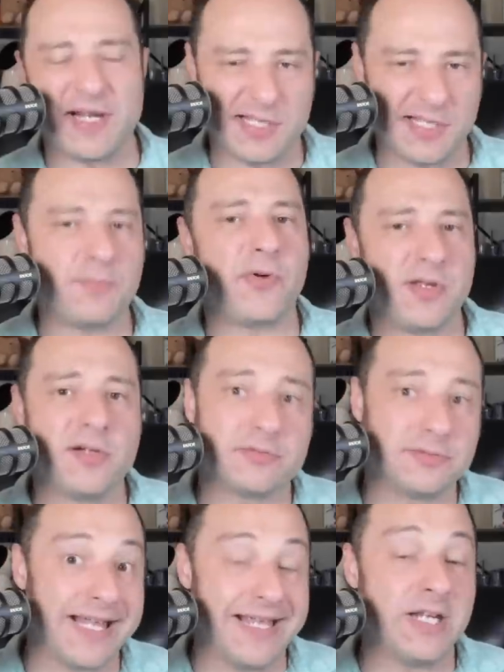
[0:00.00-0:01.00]
at some point you're
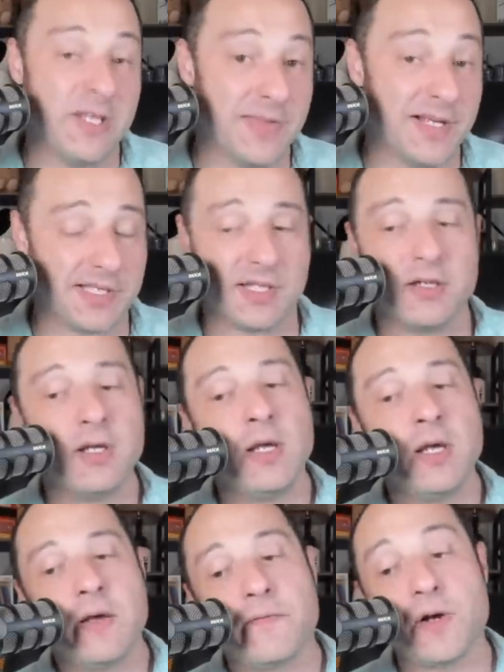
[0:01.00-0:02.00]
late and you missed it.
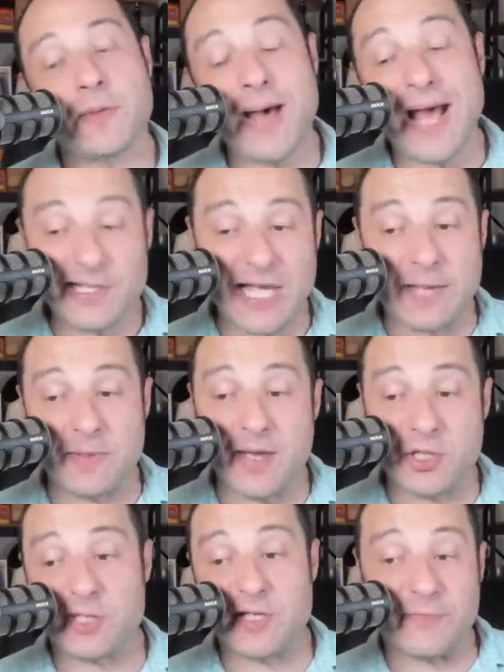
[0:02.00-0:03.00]
For my time, you
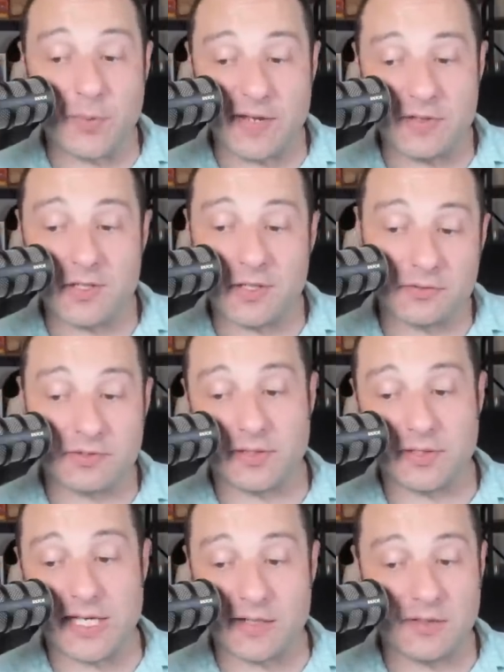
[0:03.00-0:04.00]
may just have to wait, you know, to
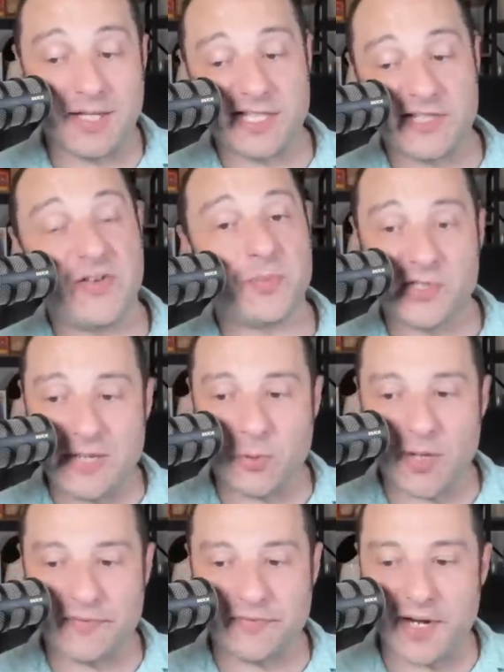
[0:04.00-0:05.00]
get next available table,
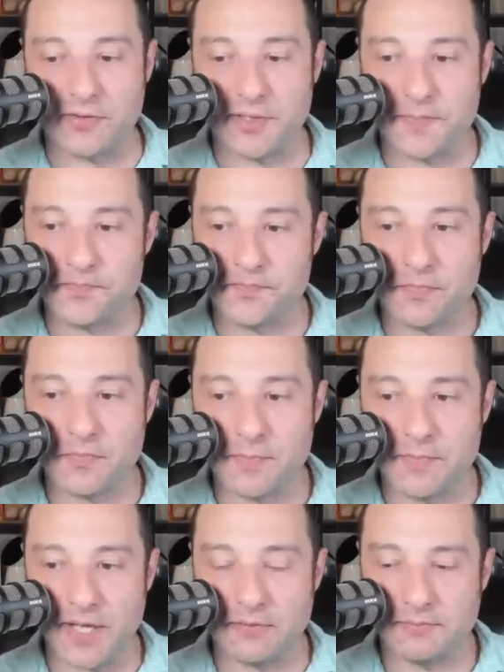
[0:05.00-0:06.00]
quite frankly. But